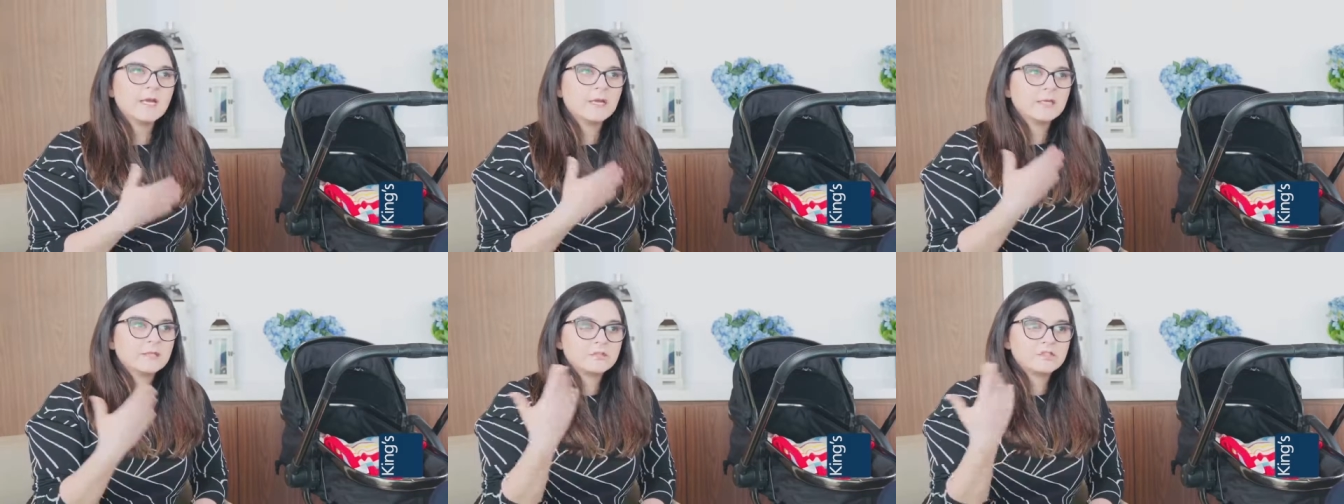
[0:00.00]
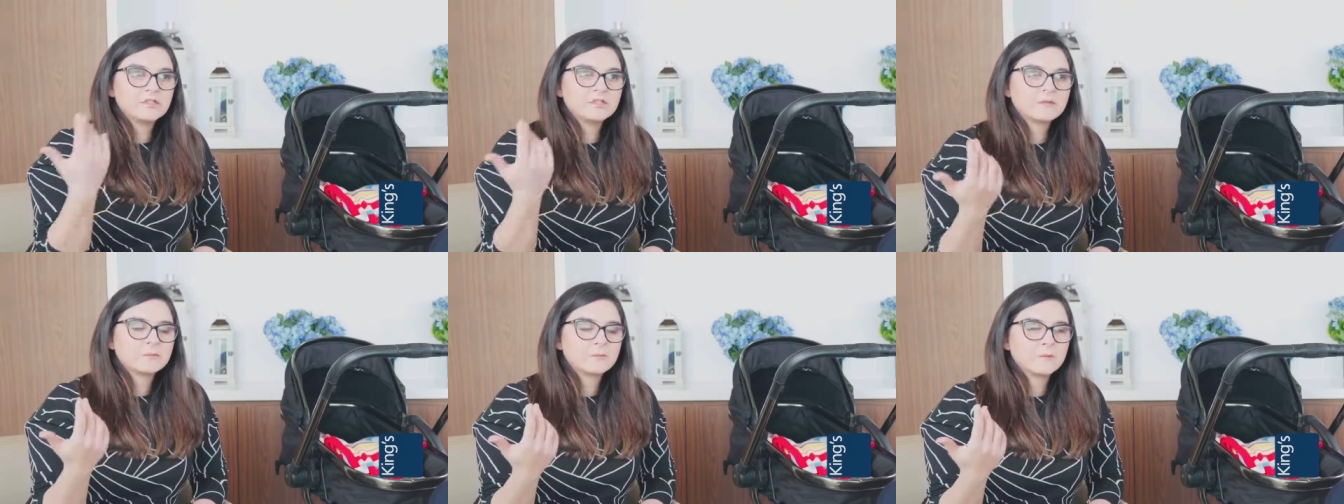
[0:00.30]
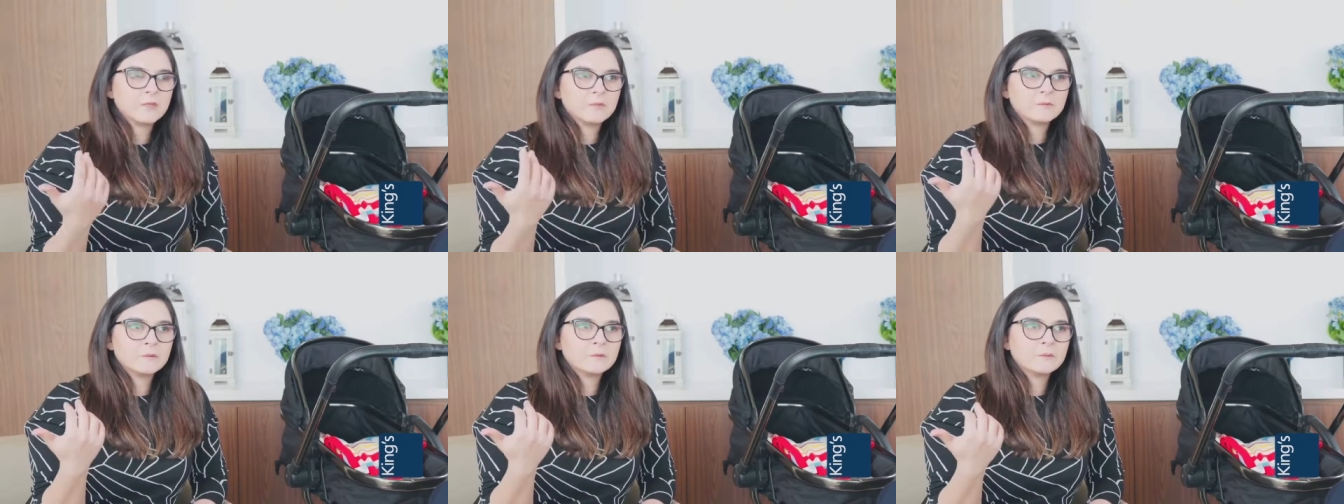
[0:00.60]
She's
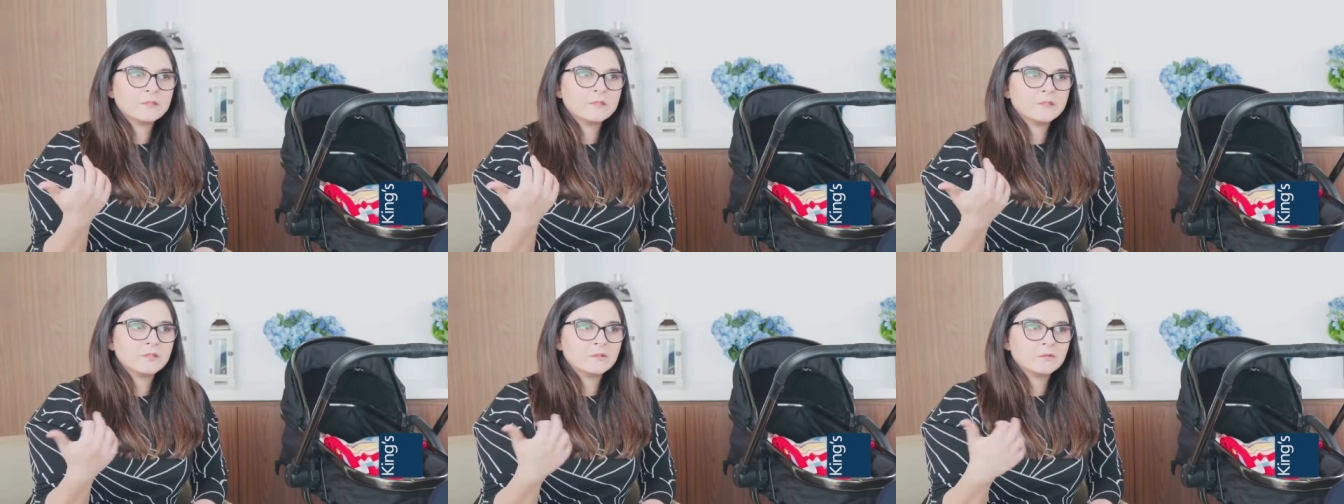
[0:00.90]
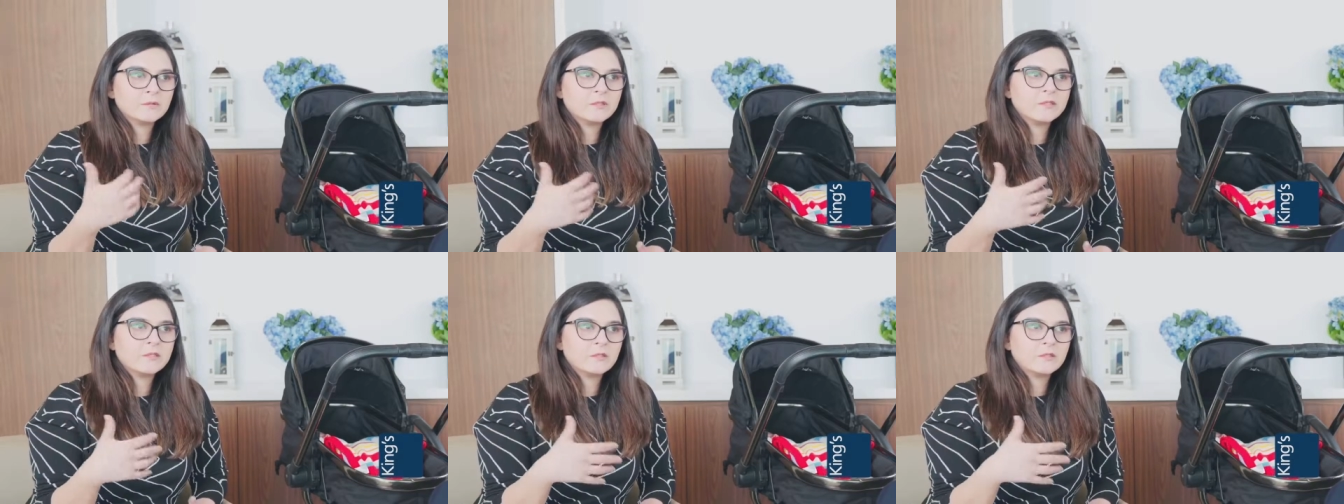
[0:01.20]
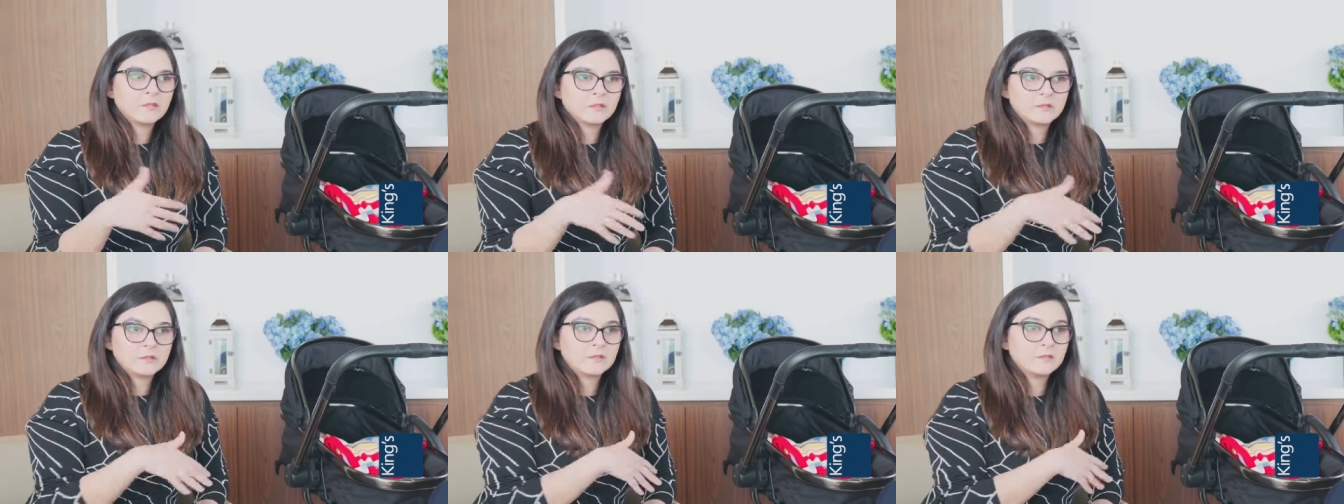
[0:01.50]
probably the only
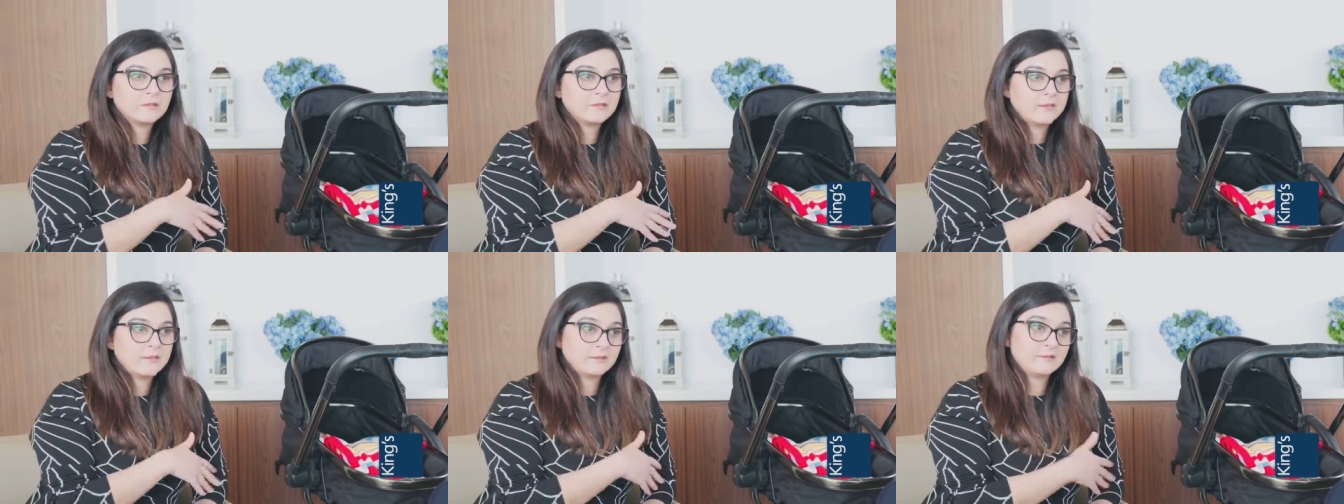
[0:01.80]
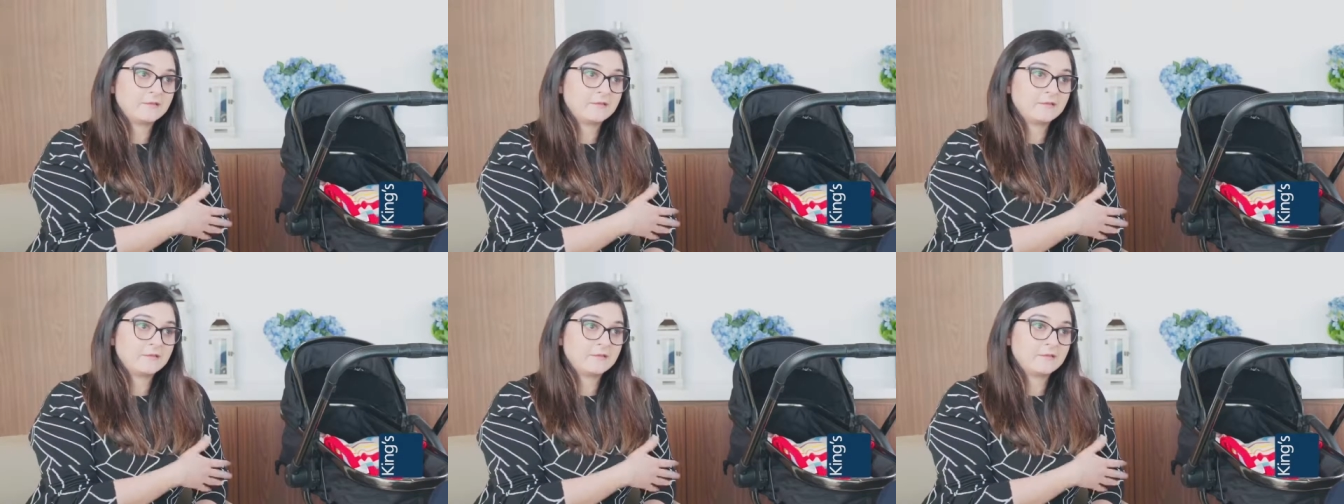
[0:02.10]
doctor,